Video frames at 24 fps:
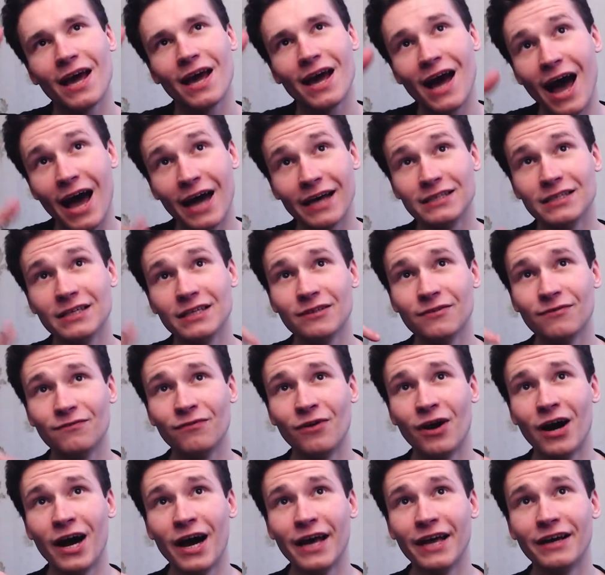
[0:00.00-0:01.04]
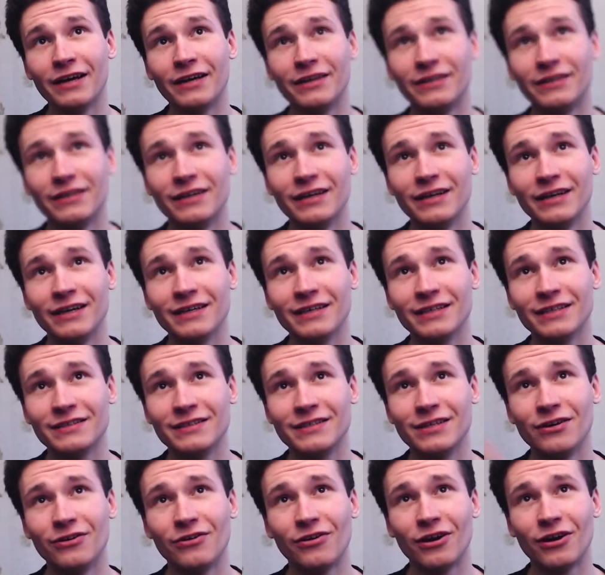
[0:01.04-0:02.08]
identifier uh,
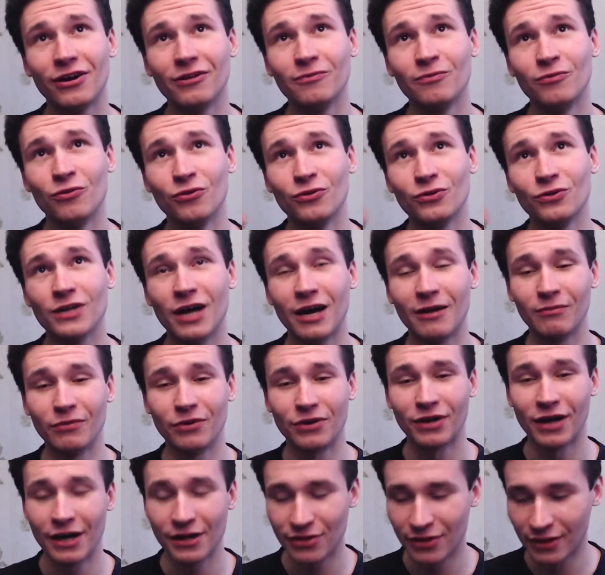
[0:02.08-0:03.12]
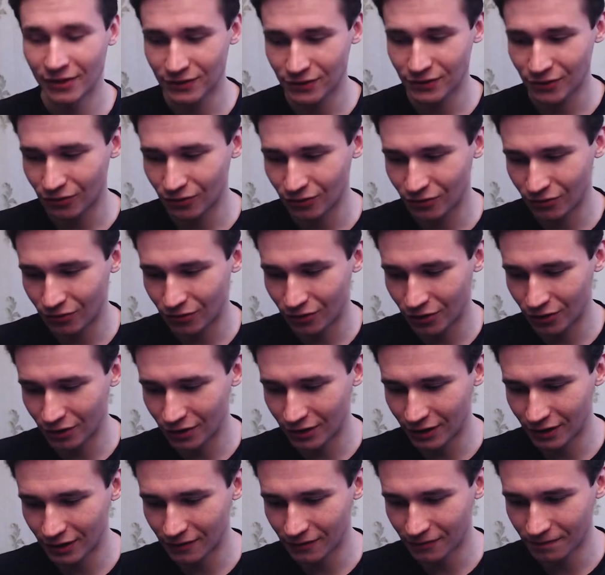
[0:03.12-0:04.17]
serial book number i think so or
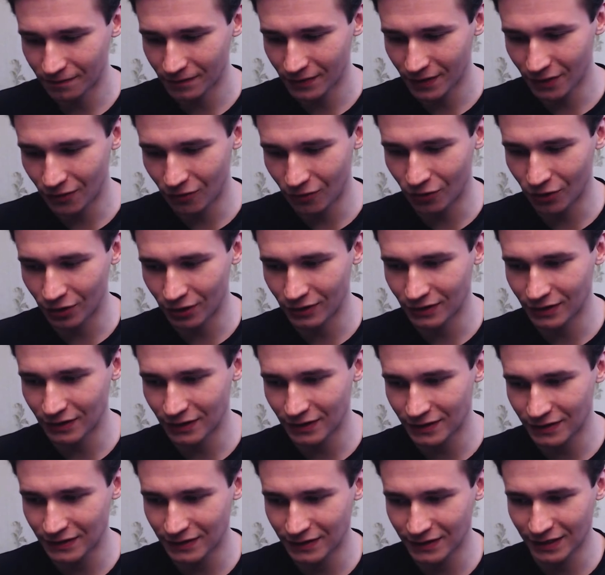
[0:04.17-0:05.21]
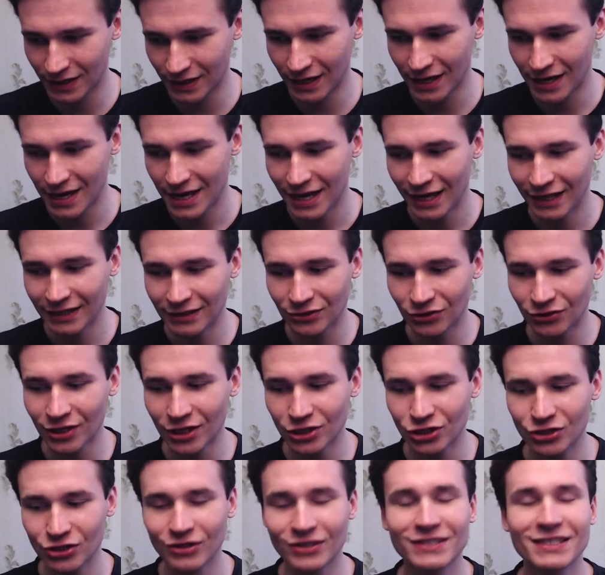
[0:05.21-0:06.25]
uh, or it is uh,
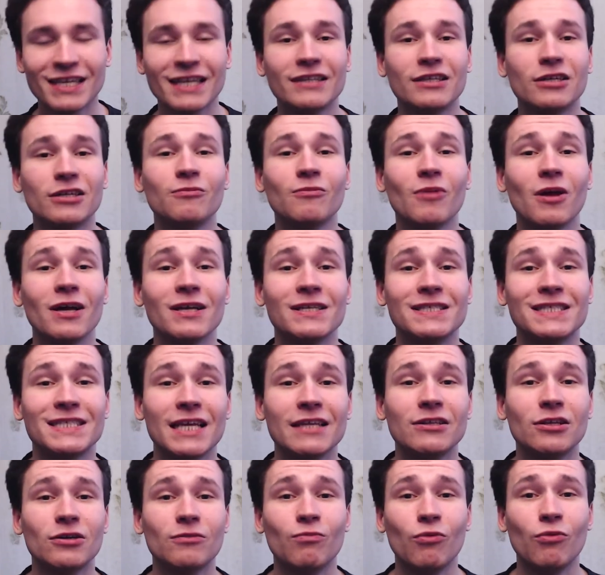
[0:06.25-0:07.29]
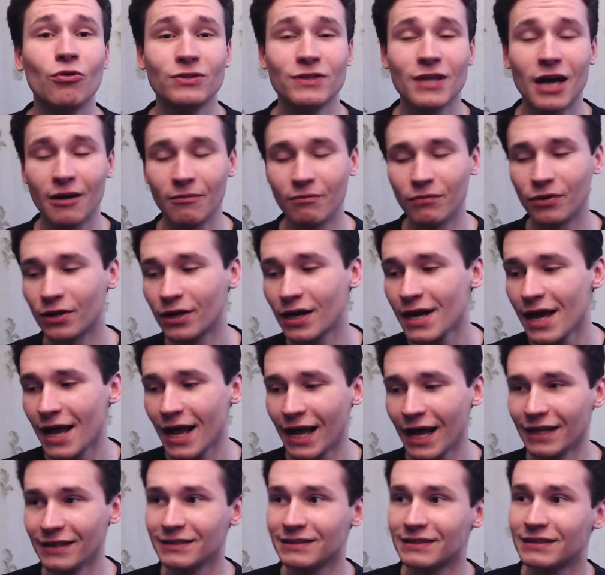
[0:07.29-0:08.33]
international standard standard book number
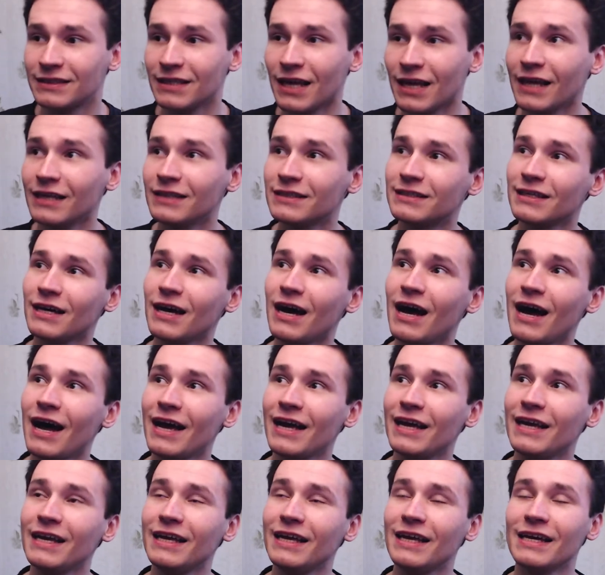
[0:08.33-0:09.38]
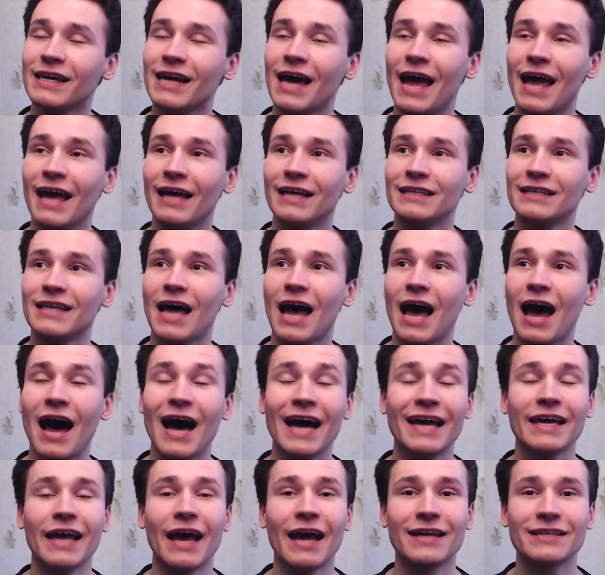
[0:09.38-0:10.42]
and, and i and
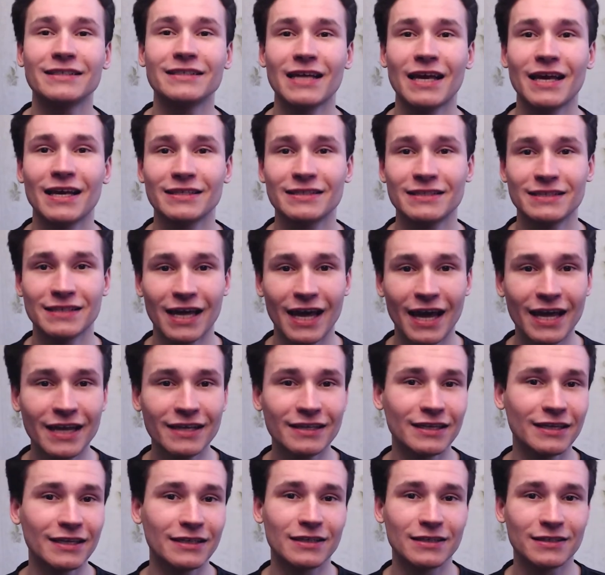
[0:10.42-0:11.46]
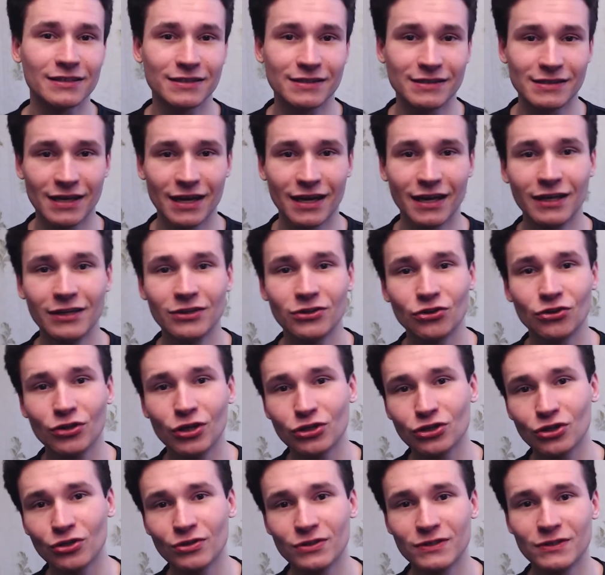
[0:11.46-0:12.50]
ISSN. It is uh,
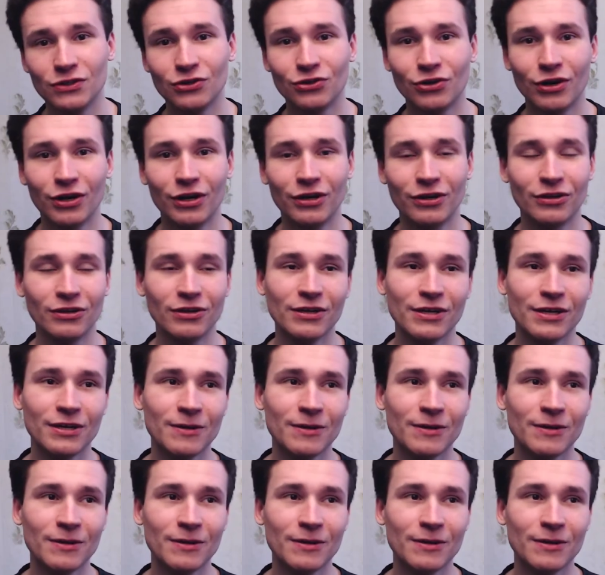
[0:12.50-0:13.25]
International Serial